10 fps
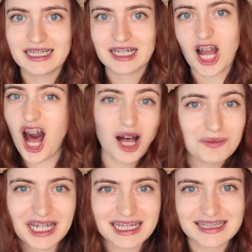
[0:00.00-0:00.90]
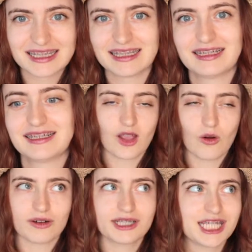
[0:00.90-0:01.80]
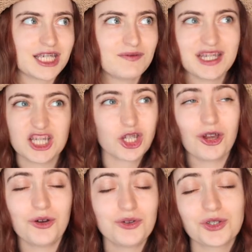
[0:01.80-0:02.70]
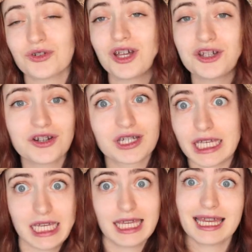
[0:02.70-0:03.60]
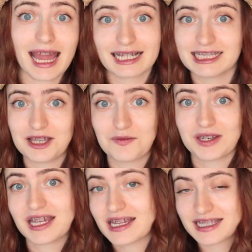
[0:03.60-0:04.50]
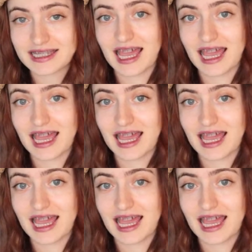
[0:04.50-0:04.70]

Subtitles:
comics or TV shows or other geeky activities.